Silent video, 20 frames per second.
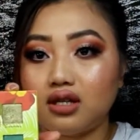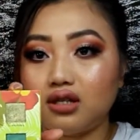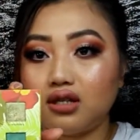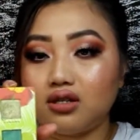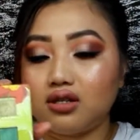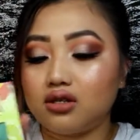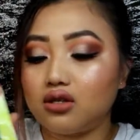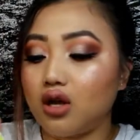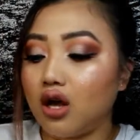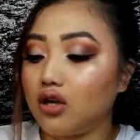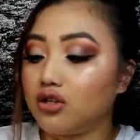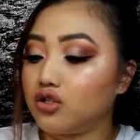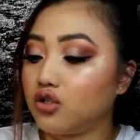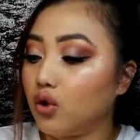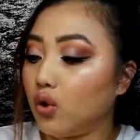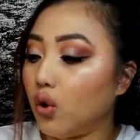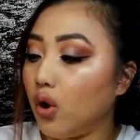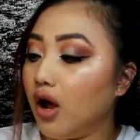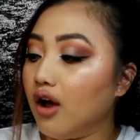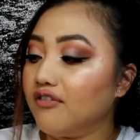This is
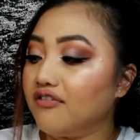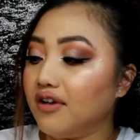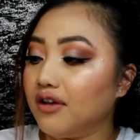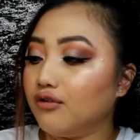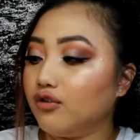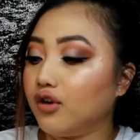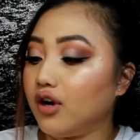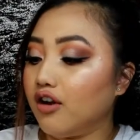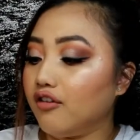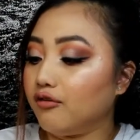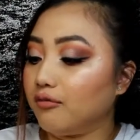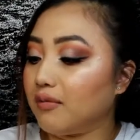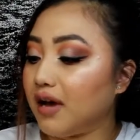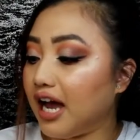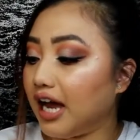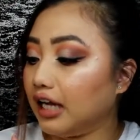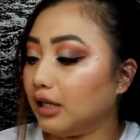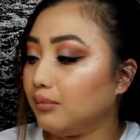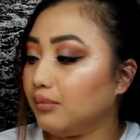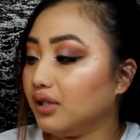also a favorite of
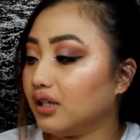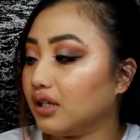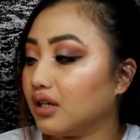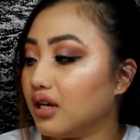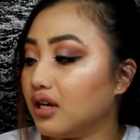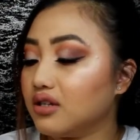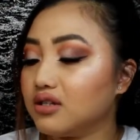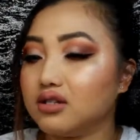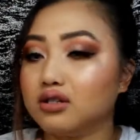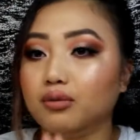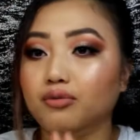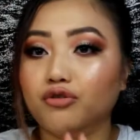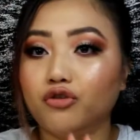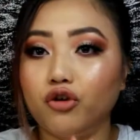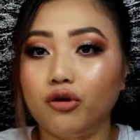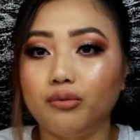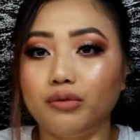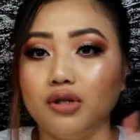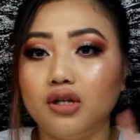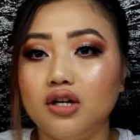mine because the
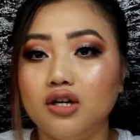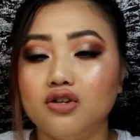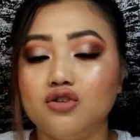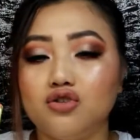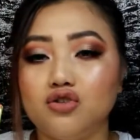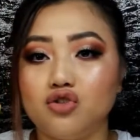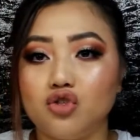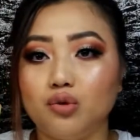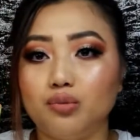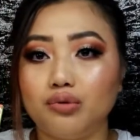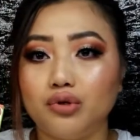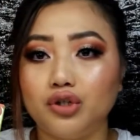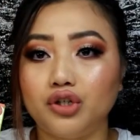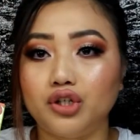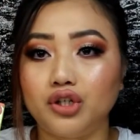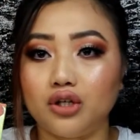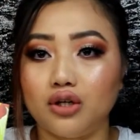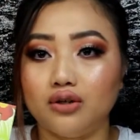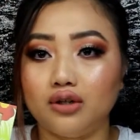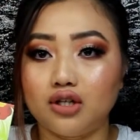formula is super
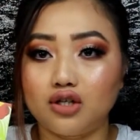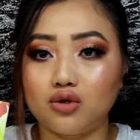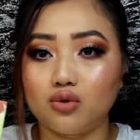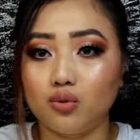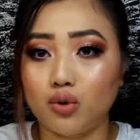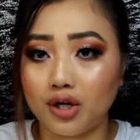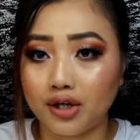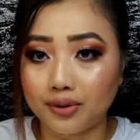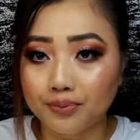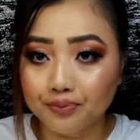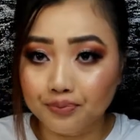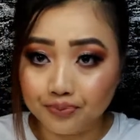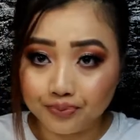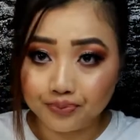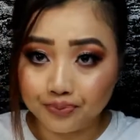good on this one.